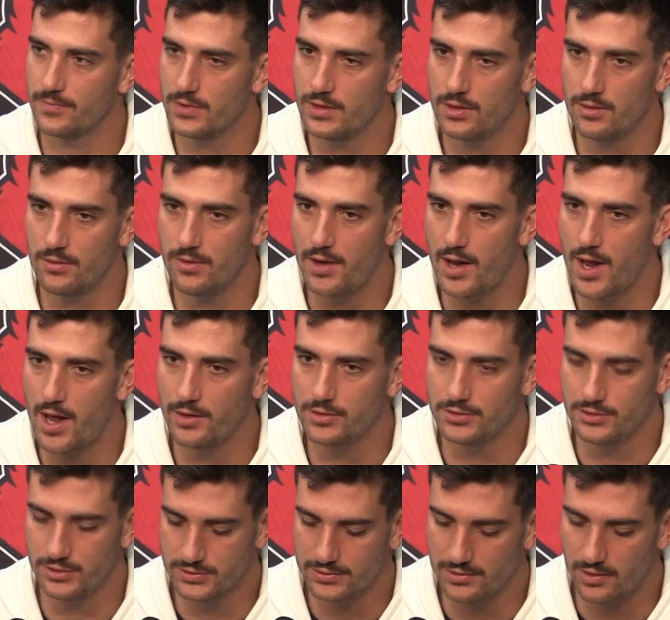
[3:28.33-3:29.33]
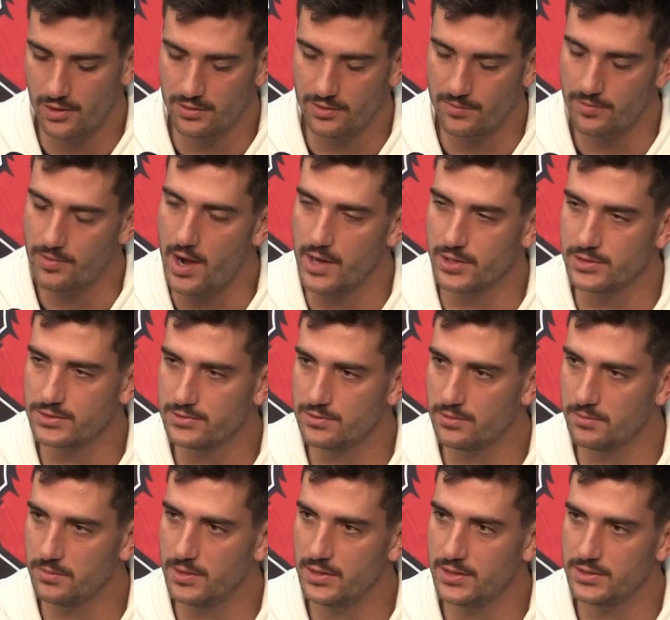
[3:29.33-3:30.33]
you know, not just on the practice
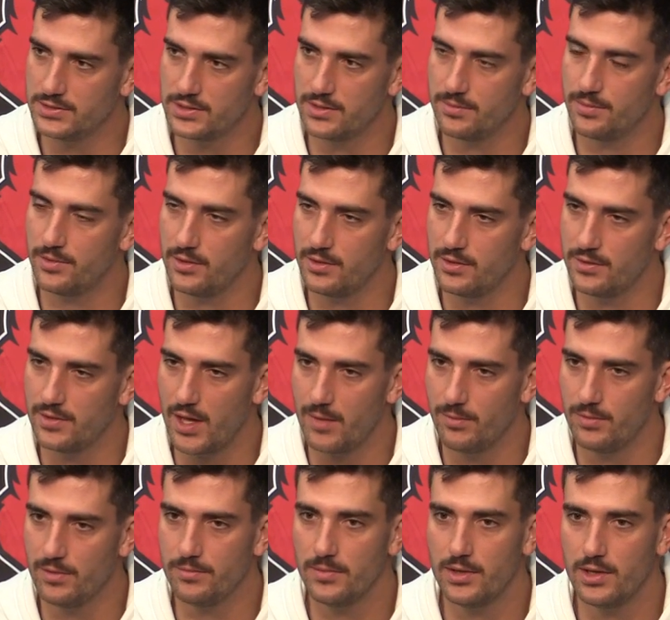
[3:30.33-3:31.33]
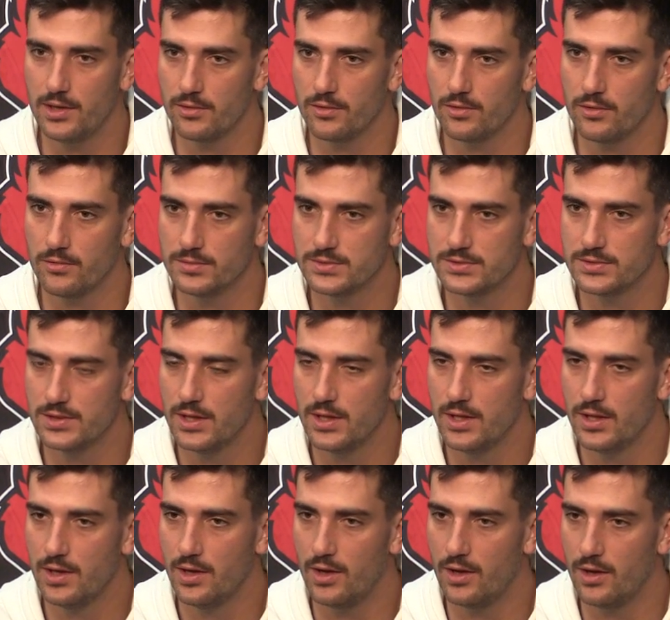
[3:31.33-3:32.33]
field, but he's going to put in the time in the meeting rooms,
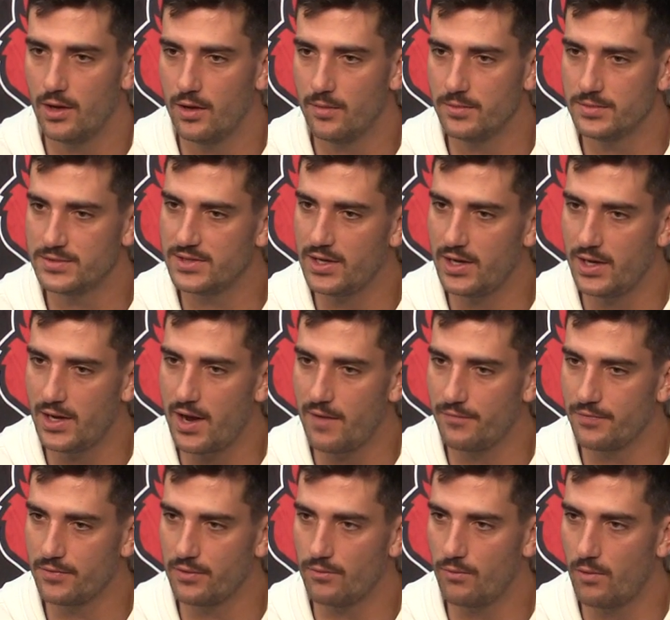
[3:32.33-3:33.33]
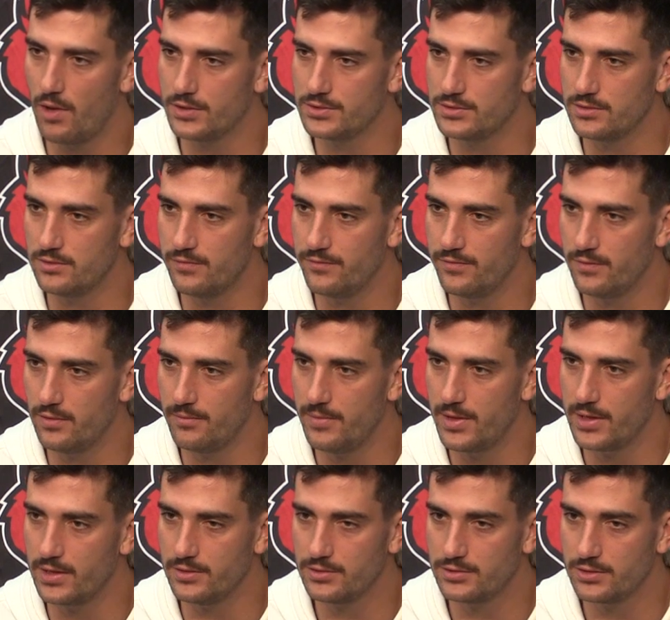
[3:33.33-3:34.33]
staying after and watching the film,
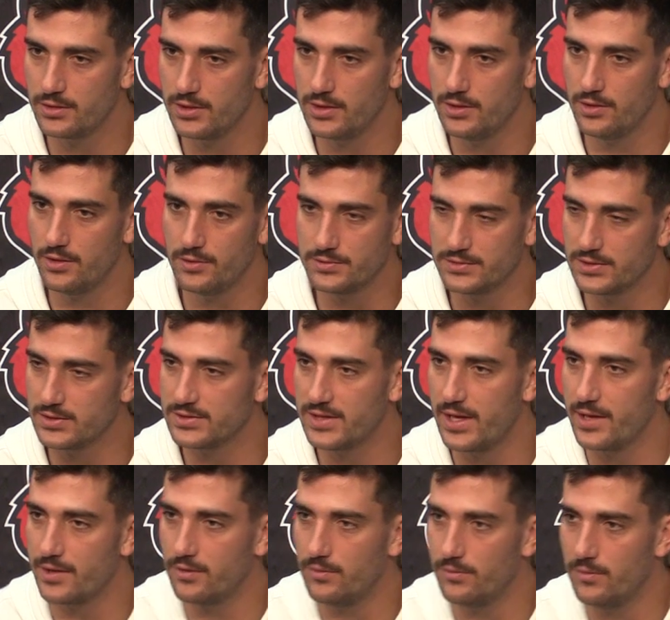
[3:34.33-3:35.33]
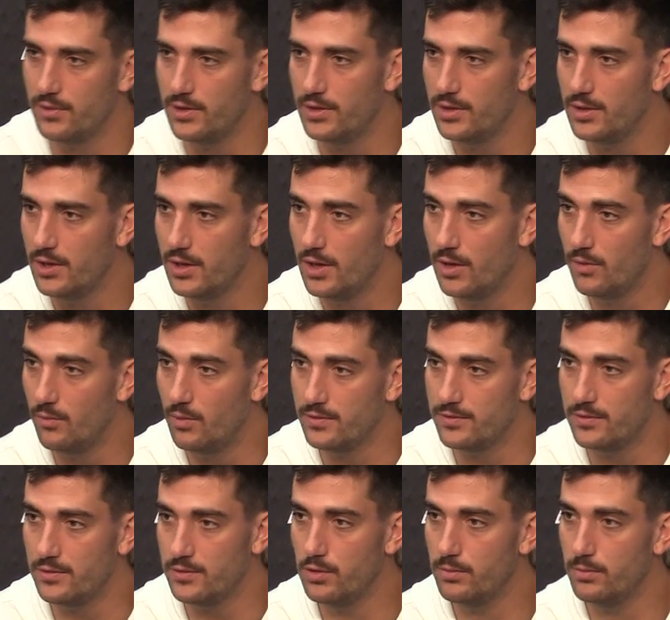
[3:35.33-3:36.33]
making sure he knows exactly what
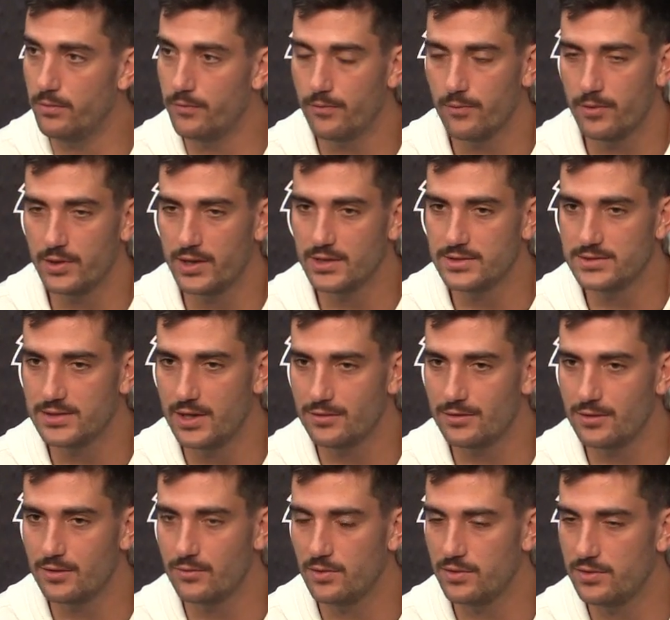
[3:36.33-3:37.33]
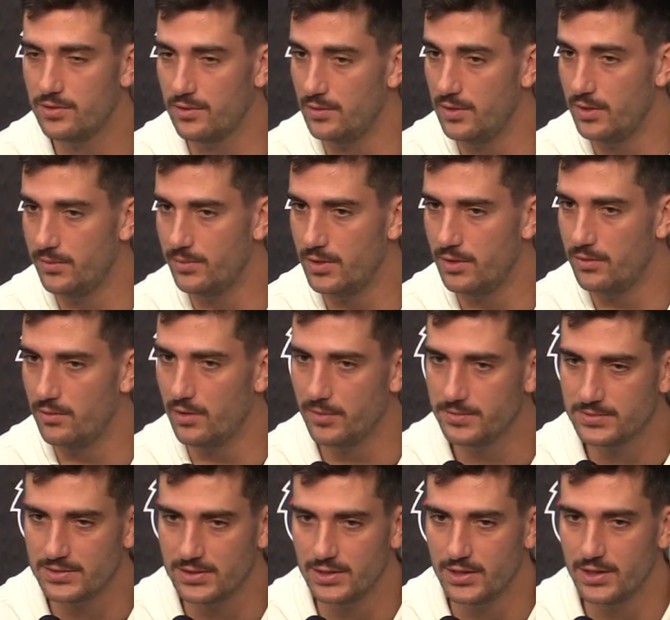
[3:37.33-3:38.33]
to do before he gets out there with the limited
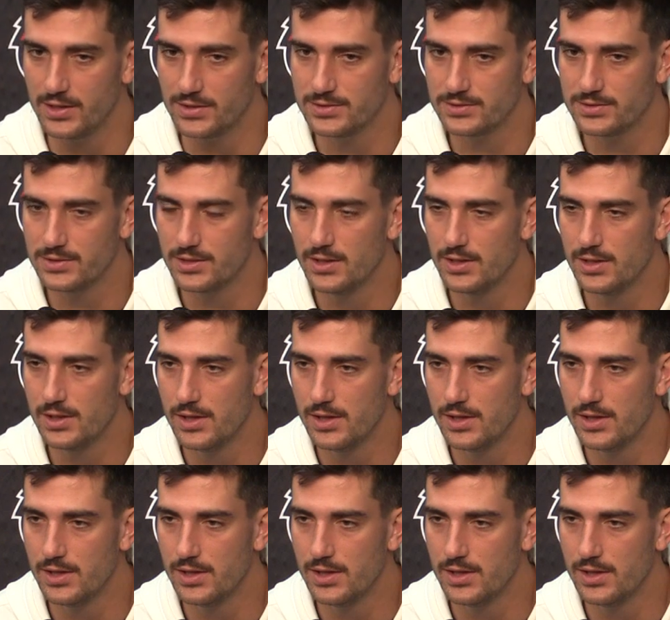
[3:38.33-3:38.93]
reps he gets.